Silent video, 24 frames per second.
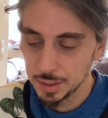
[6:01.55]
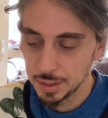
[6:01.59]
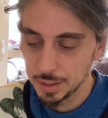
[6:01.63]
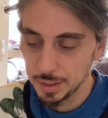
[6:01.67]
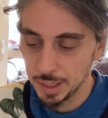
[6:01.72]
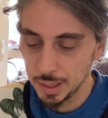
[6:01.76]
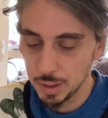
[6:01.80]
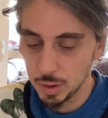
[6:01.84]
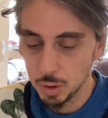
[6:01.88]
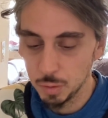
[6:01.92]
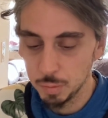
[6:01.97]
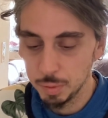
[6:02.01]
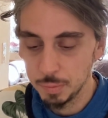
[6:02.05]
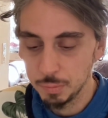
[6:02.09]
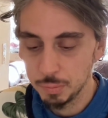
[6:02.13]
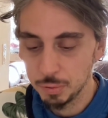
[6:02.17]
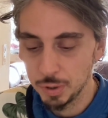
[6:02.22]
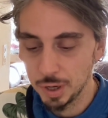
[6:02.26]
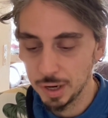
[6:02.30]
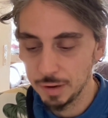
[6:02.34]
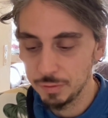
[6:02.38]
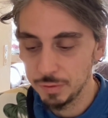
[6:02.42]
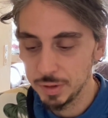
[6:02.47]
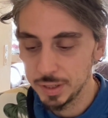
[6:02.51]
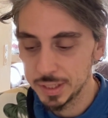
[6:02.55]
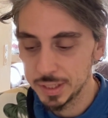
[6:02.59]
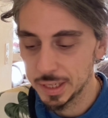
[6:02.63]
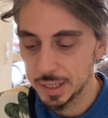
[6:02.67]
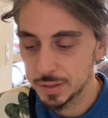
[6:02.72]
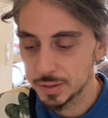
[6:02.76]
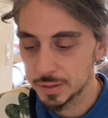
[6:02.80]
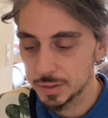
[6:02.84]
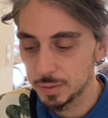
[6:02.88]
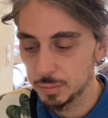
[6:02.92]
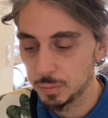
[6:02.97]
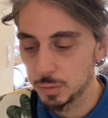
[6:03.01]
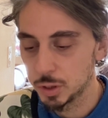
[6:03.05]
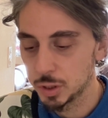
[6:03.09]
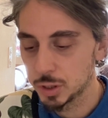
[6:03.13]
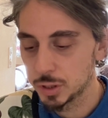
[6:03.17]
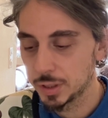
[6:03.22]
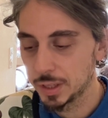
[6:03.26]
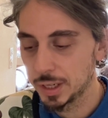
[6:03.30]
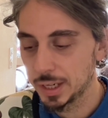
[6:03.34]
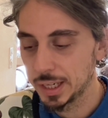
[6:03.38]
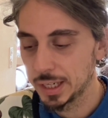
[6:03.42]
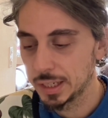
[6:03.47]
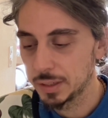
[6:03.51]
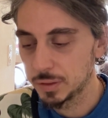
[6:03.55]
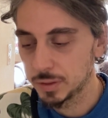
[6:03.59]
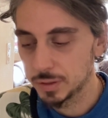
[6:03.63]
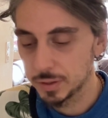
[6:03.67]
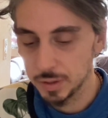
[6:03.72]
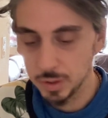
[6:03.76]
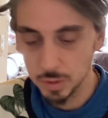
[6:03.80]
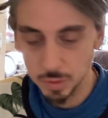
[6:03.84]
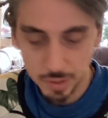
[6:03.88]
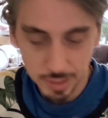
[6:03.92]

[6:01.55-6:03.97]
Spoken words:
I hope and pray every so much that I can soon